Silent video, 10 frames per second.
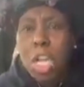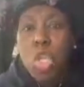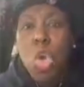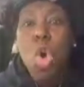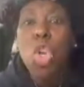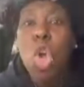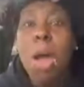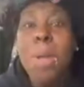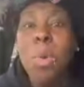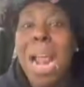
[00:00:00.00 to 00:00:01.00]
You
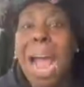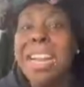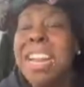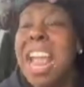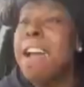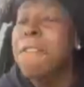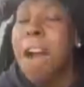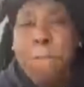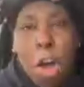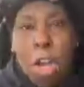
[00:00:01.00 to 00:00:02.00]
know me would have never
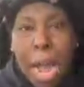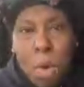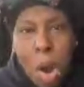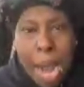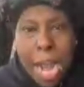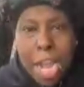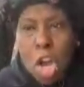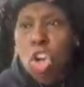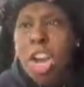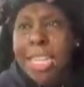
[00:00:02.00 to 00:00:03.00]
fuck that boy there. You
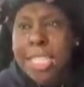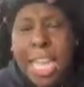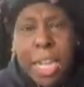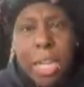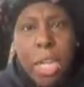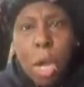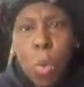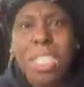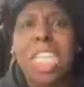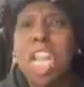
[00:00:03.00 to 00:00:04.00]
crazy?
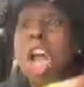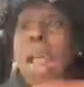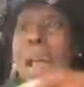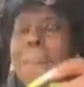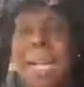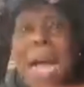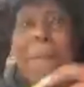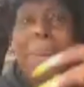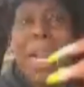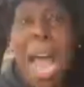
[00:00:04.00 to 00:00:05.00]
We sit down and make a
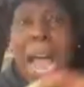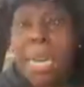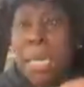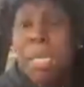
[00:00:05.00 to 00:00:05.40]
plan.